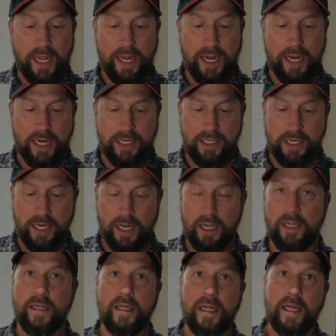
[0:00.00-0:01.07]
And
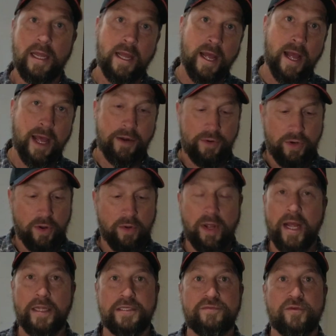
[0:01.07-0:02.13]
I don't
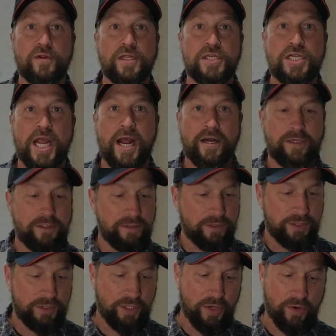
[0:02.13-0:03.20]
know, it's for the channel,
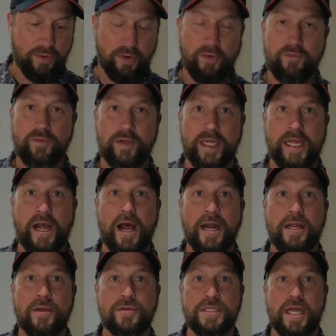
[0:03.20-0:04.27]
so hopefully
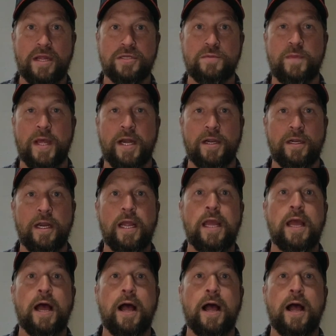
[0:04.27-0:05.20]
audio sounds better.